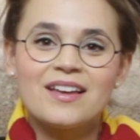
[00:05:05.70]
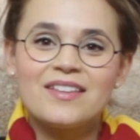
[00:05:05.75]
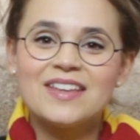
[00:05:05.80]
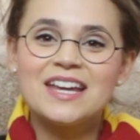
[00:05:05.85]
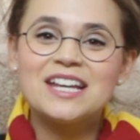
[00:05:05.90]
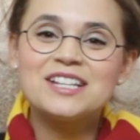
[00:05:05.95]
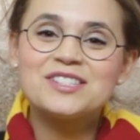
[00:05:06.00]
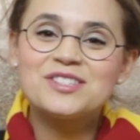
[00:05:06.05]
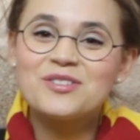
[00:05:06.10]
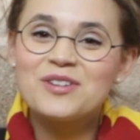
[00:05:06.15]

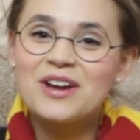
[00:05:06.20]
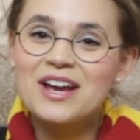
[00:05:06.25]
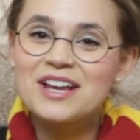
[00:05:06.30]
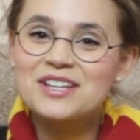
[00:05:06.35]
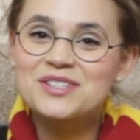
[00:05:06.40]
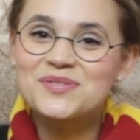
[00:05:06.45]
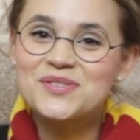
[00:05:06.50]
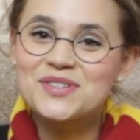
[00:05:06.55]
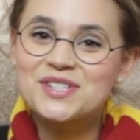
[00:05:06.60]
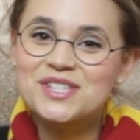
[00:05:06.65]
Thanks you
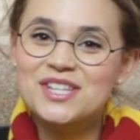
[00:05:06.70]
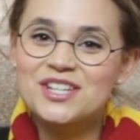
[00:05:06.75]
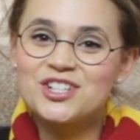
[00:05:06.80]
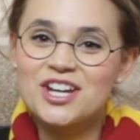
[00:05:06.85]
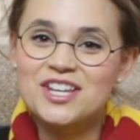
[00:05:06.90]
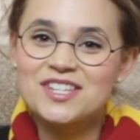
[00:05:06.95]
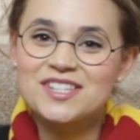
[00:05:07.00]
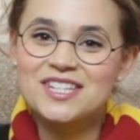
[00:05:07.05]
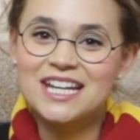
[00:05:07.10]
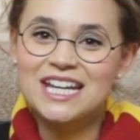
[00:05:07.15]
guys for
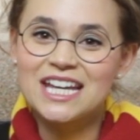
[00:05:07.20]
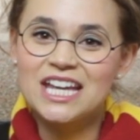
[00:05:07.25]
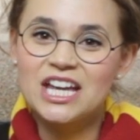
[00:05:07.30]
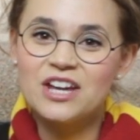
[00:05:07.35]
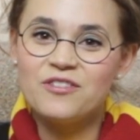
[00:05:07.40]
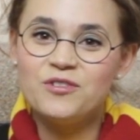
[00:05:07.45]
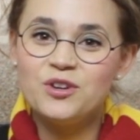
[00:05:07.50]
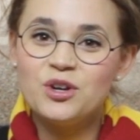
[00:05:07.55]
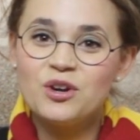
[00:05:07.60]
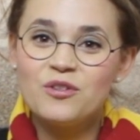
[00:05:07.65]
suggesting it.
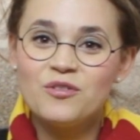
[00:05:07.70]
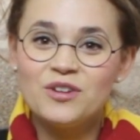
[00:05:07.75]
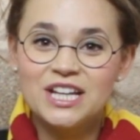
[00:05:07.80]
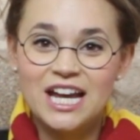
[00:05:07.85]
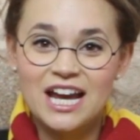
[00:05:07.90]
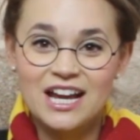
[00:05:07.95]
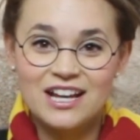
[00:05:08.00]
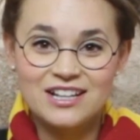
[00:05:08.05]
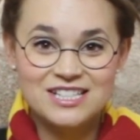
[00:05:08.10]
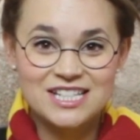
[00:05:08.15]
If you have
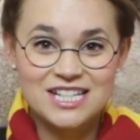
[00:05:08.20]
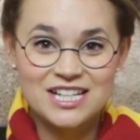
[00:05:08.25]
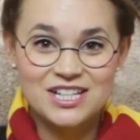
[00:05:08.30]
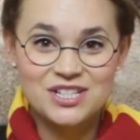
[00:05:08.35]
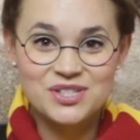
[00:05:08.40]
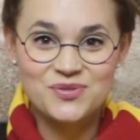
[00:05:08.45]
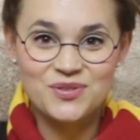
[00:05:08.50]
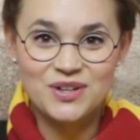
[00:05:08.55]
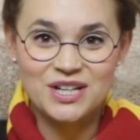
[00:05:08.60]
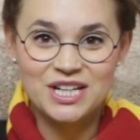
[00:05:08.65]
any
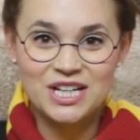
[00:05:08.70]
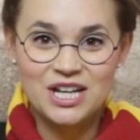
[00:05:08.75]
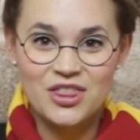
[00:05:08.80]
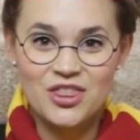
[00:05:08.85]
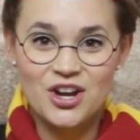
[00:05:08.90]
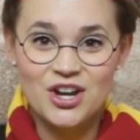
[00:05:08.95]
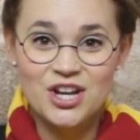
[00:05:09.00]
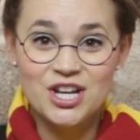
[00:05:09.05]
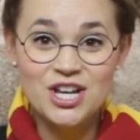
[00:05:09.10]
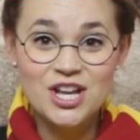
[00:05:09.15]
ideas for any
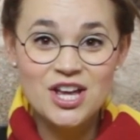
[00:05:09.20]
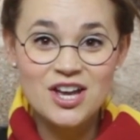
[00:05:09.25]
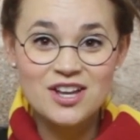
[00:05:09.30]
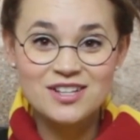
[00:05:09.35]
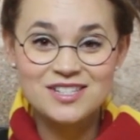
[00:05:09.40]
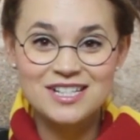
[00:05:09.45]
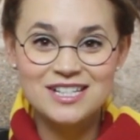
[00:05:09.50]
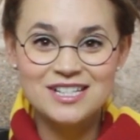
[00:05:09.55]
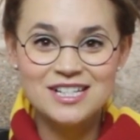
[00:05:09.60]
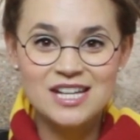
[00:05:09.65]
other
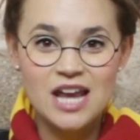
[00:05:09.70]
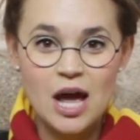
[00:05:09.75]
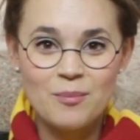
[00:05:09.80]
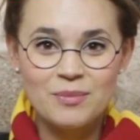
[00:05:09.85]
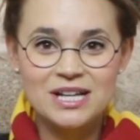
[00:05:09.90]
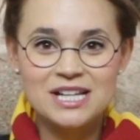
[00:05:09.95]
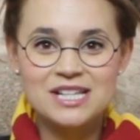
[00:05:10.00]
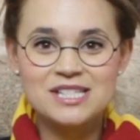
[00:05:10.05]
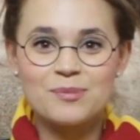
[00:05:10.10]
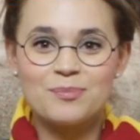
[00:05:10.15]
Nerdy
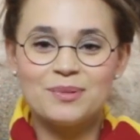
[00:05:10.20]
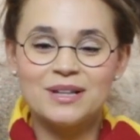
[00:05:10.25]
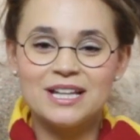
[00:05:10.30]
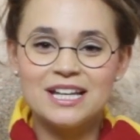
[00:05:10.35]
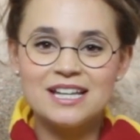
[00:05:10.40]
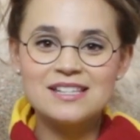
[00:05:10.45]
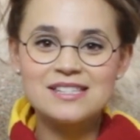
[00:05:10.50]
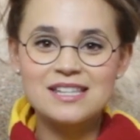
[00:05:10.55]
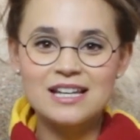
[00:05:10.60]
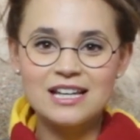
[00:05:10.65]
Nummies,
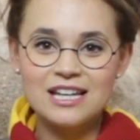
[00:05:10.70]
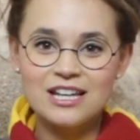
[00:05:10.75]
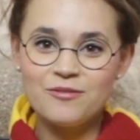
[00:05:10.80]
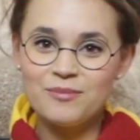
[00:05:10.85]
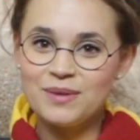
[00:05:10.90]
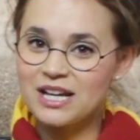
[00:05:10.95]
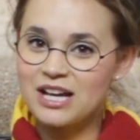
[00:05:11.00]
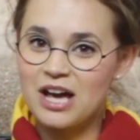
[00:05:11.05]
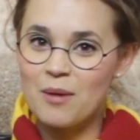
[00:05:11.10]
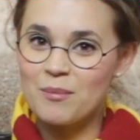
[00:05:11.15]
please leave
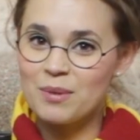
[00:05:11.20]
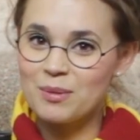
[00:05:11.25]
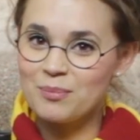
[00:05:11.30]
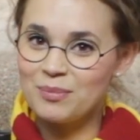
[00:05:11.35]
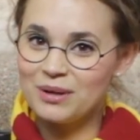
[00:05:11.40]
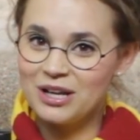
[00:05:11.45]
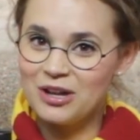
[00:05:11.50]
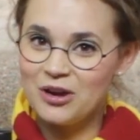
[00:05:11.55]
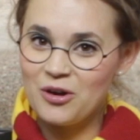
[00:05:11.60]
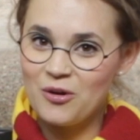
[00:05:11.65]
me a comment
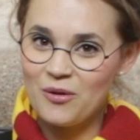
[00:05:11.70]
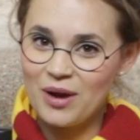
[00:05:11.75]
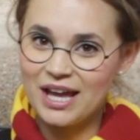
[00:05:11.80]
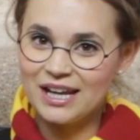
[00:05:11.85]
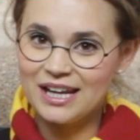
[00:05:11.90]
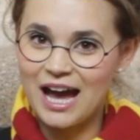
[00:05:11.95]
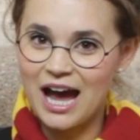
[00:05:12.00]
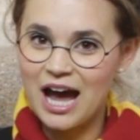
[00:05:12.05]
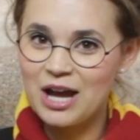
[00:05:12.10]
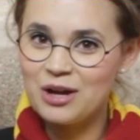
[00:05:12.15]
below
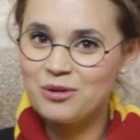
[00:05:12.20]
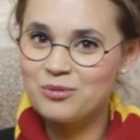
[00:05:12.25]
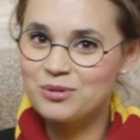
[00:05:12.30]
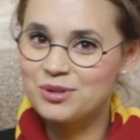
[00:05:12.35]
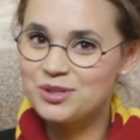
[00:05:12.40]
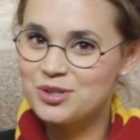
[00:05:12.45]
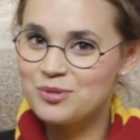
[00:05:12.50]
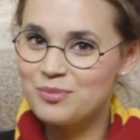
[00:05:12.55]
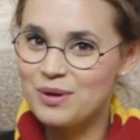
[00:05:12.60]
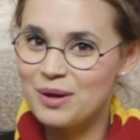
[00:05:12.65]
and I will
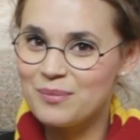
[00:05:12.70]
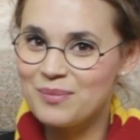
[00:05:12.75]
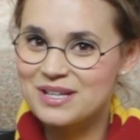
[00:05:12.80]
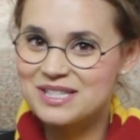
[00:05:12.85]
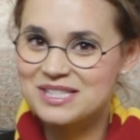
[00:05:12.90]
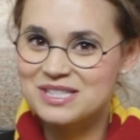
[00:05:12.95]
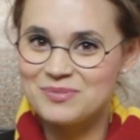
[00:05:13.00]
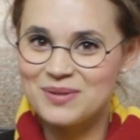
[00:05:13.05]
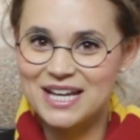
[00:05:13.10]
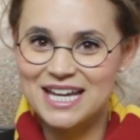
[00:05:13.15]
do my
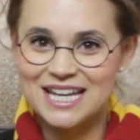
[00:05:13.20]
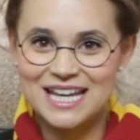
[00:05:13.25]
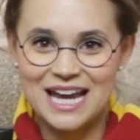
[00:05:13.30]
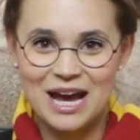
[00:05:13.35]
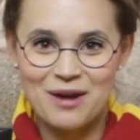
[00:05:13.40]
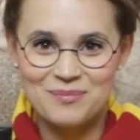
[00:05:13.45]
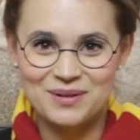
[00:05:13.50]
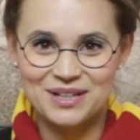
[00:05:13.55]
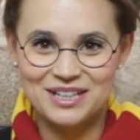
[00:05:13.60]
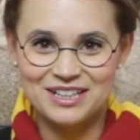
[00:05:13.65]
best to make it
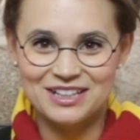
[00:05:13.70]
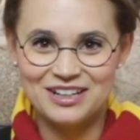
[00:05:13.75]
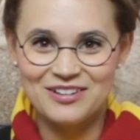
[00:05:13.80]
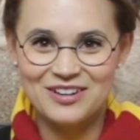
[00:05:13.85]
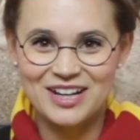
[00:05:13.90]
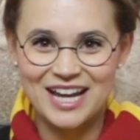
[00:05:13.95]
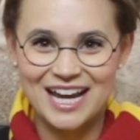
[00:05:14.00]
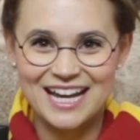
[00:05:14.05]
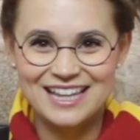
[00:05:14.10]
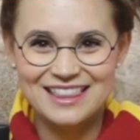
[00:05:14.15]
happen.
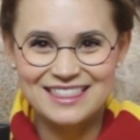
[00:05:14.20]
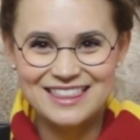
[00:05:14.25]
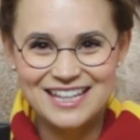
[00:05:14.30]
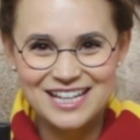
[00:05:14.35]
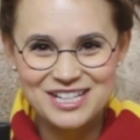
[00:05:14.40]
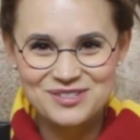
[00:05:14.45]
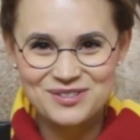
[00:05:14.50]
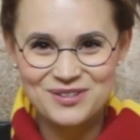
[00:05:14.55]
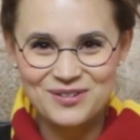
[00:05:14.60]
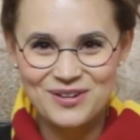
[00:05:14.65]
Okay,
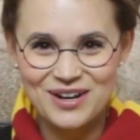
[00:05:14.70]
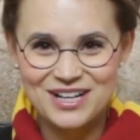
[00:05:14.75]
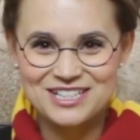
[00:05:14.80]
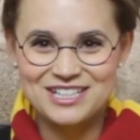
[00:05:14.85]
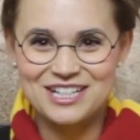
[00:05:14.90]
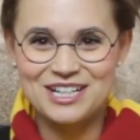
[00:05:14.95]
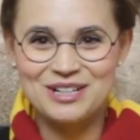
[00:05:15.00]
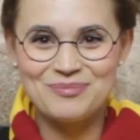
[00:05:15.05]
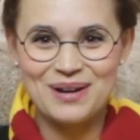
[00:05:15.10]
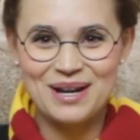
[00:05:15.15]
thanks for watching.